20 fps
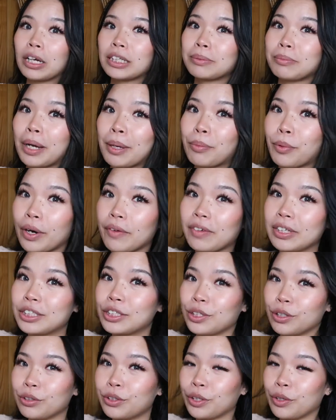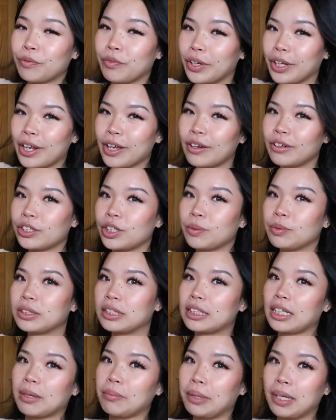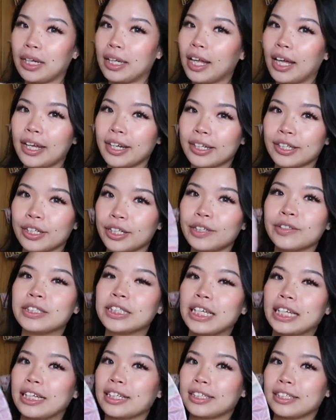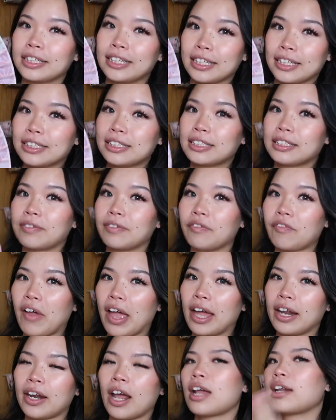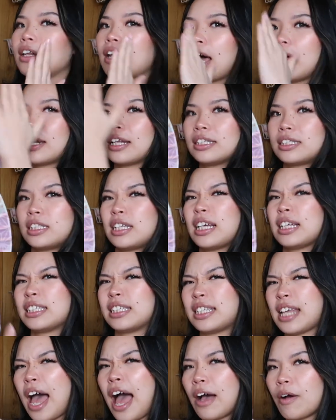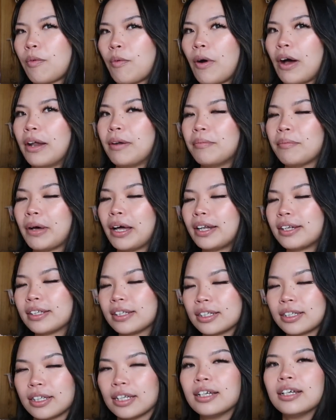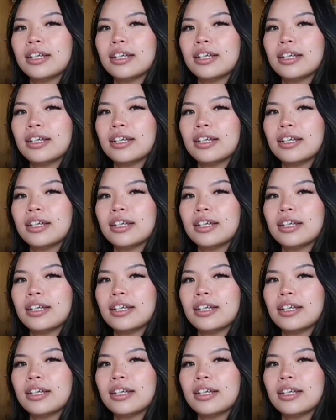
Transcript: you watch my previous YouTube videos, you will see me like using this fan, not this exact one, but